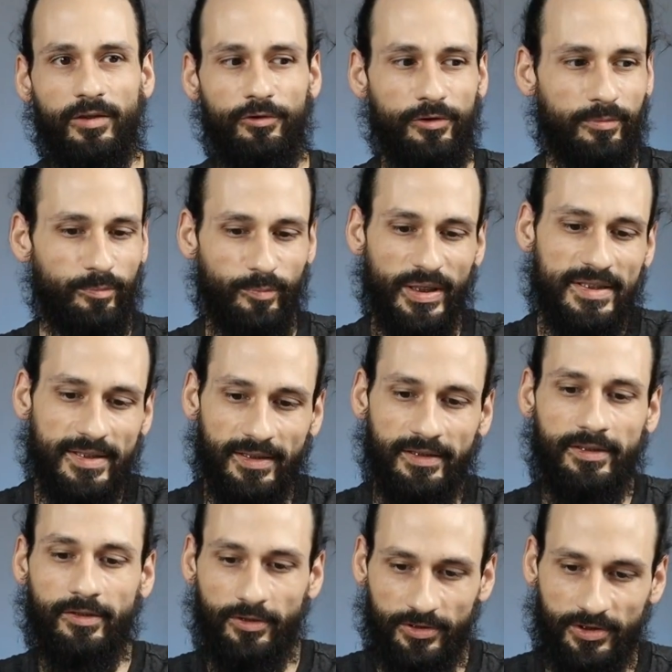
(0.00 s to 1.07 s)

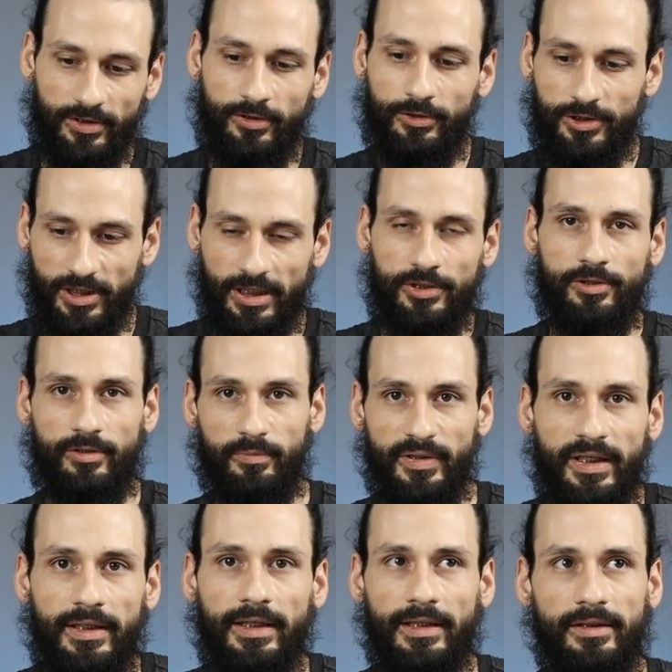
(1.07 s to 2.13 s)
there's a good chance you're going to be
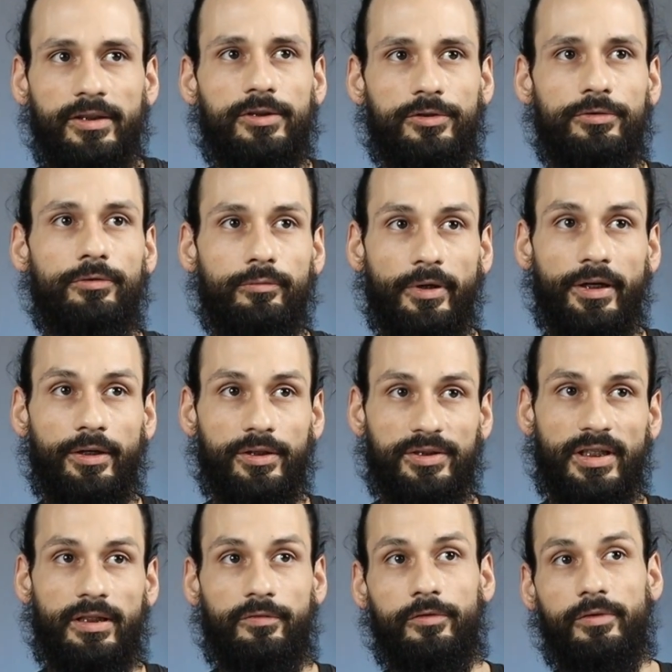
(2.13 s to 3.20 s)
getting at least 2 rares,
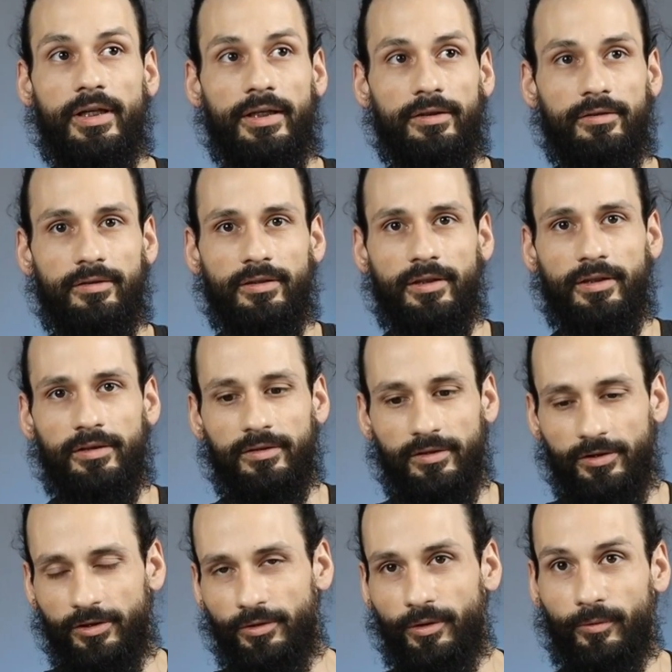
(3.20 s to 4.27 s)
and if you get,
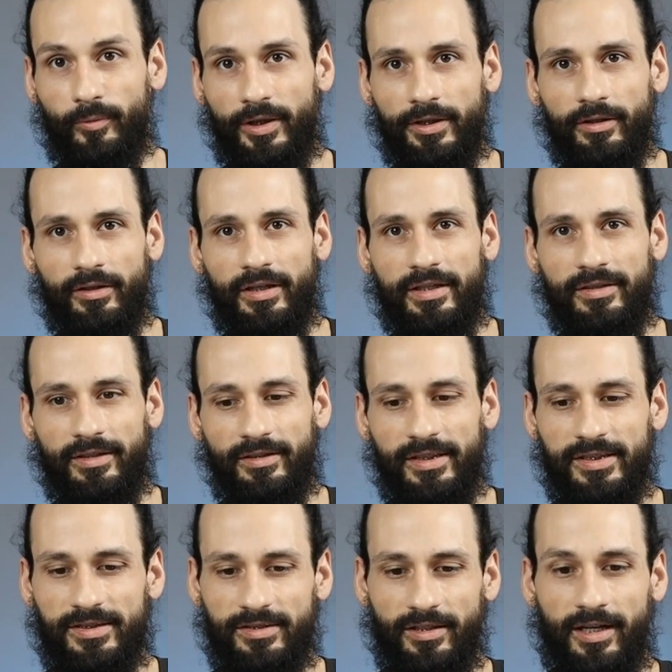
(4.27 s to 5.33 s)
you know, a rare in the
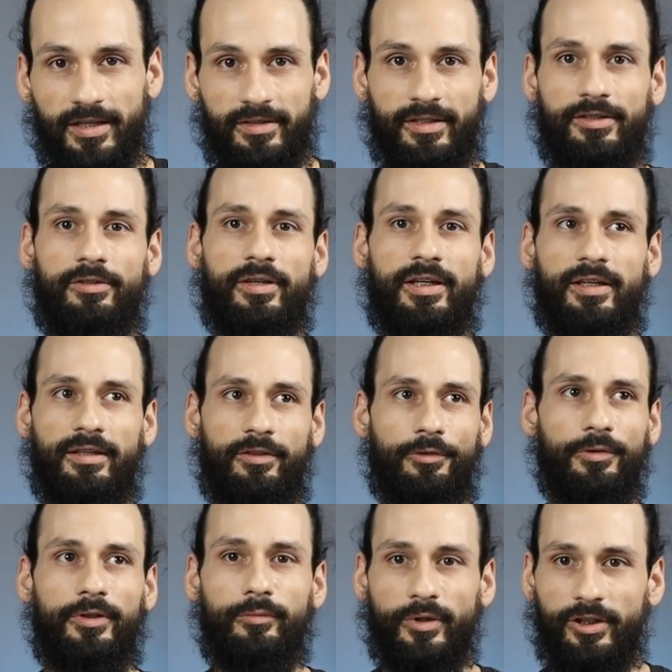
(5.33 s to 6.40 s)
list slot, then you're getting
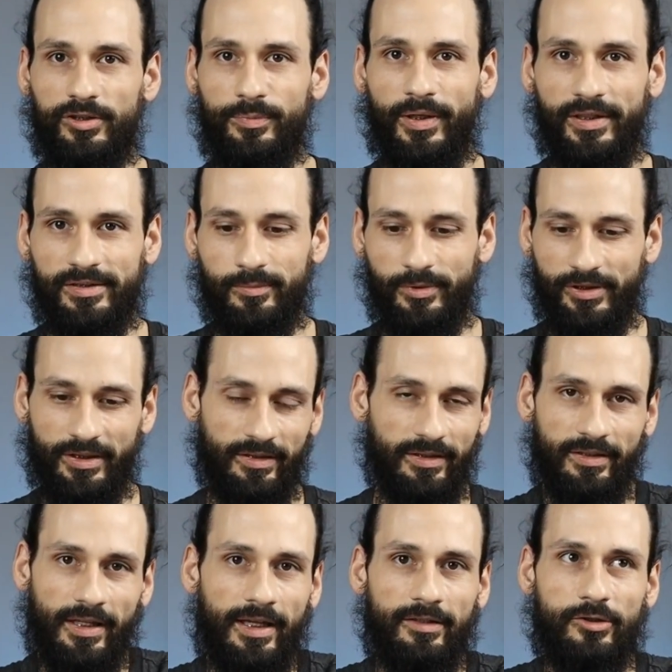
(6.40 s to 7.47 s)
3 rares possibly, and
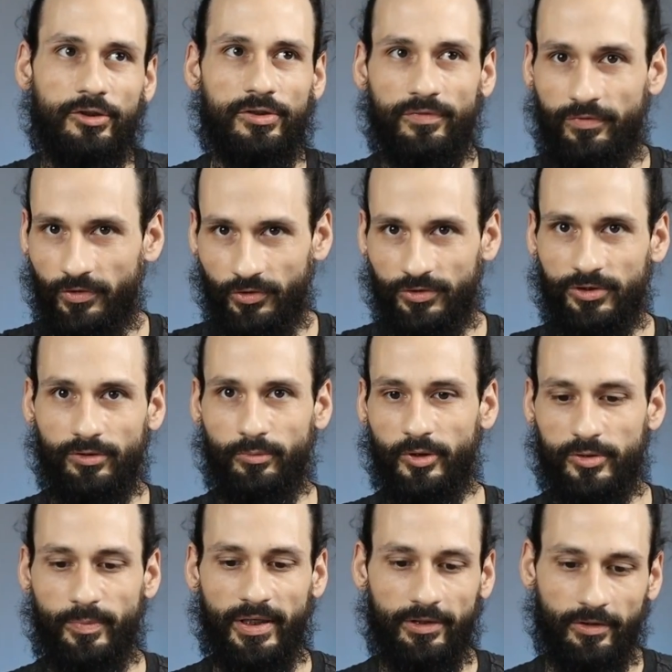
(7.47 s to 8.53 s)
that just feels so
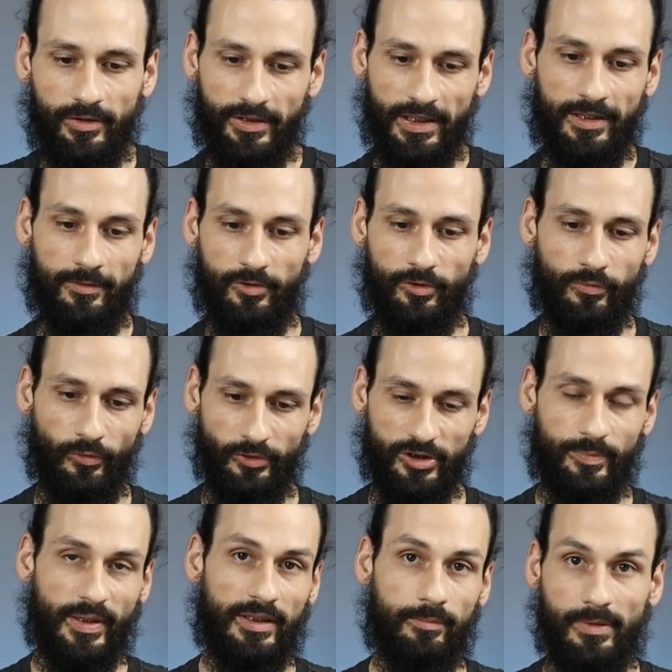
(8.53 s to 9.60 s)
much better. And again, you're only
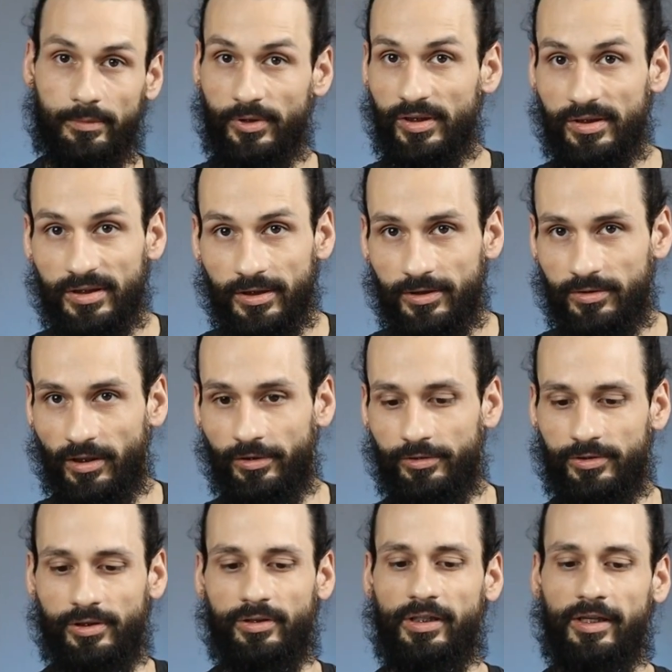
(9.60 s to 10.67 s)
spending maybe
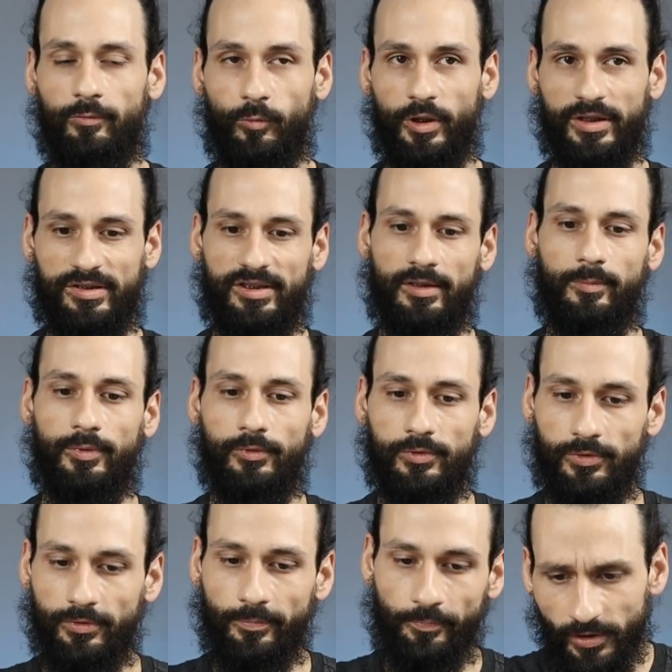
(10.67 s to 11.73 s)
$6 on that one set
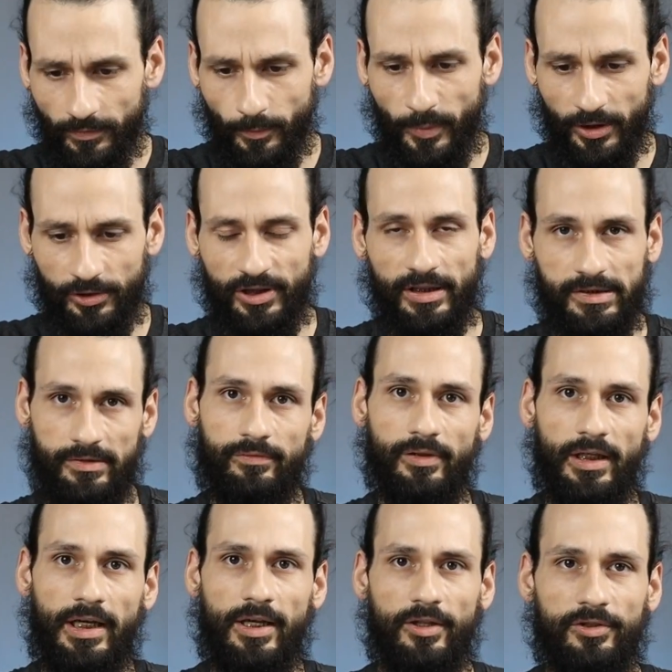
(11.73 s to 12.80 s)
booster. So you have a better chance
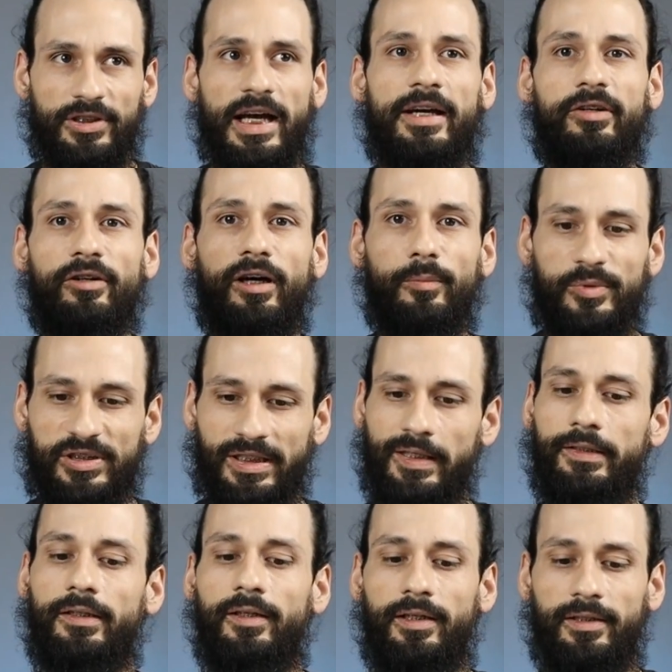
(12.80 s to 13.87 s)
there's higher
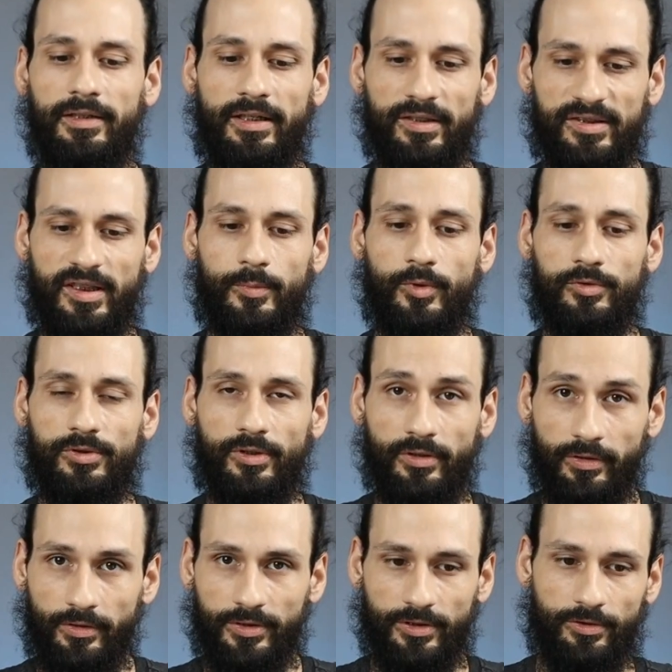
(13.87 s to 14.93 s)
upside in a set booster than
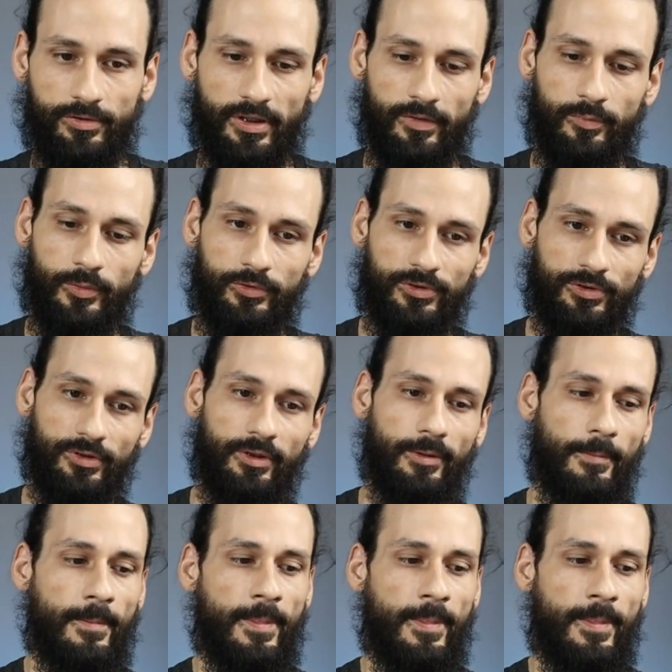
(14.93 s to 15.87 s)
there is in a draft booster.